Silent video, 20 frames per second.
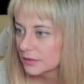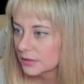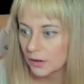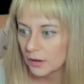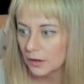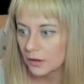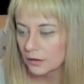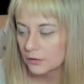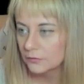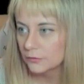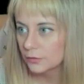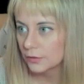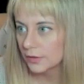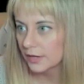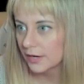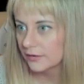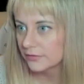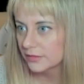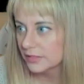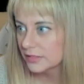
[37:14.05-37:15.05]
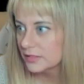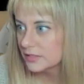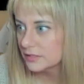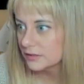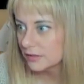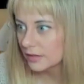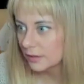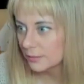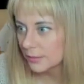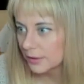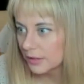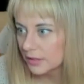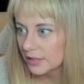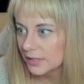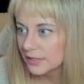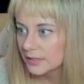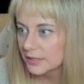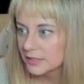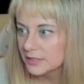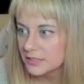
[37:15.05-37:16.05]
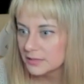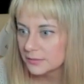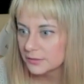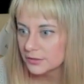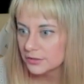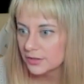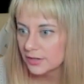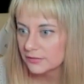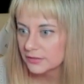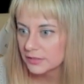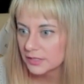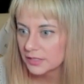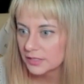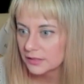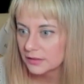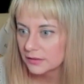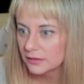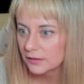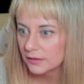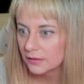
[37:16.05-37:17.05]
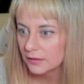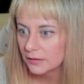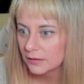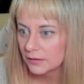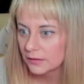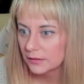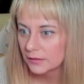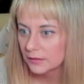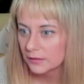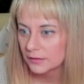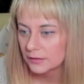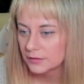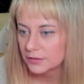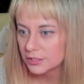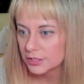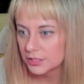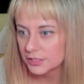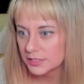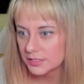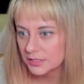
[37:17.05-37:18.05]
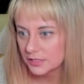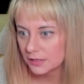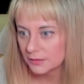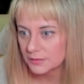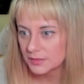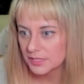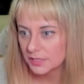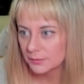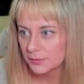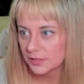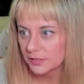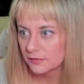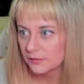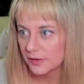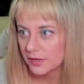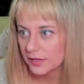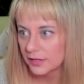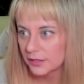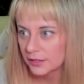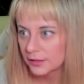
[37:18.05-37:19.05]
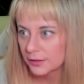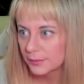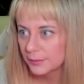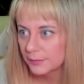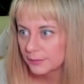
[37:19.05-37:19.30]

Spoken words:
All 4 have it, so now Paulette needs to be drafted. She needs to come stand by the fire.